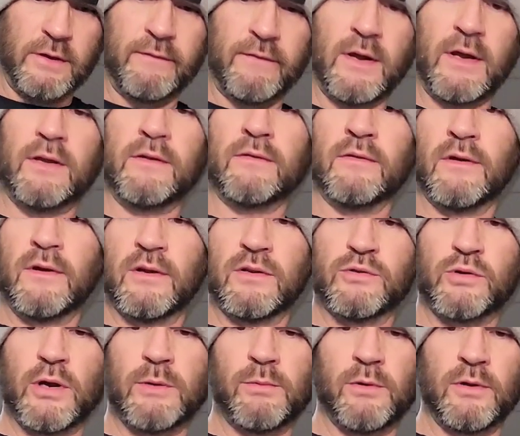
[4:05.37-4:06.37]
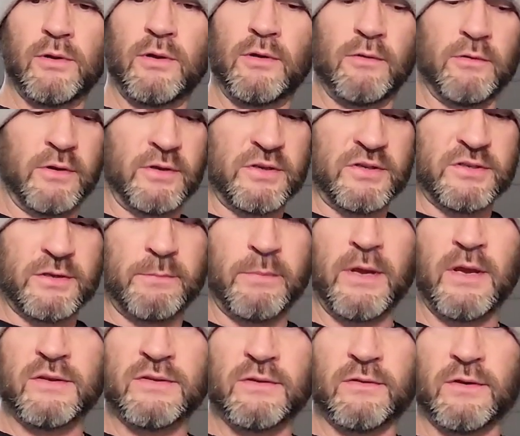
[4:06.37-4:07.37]
leave that treble on. It just
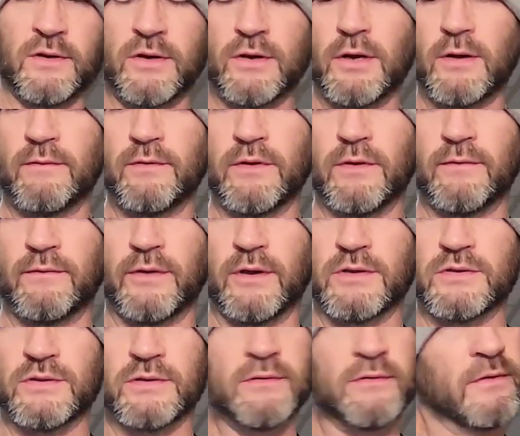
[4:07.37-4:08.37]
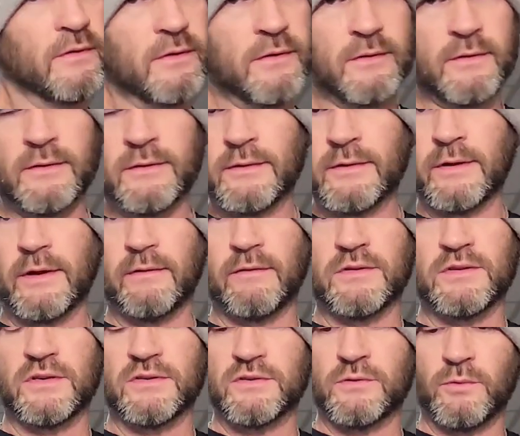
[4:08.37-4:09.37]
depends on the cover you're fishing. Every
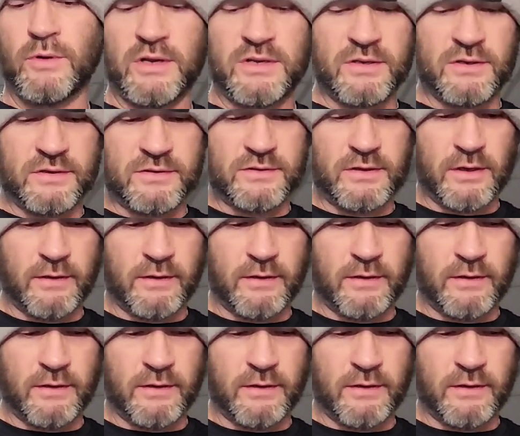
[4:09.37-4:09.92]
situation is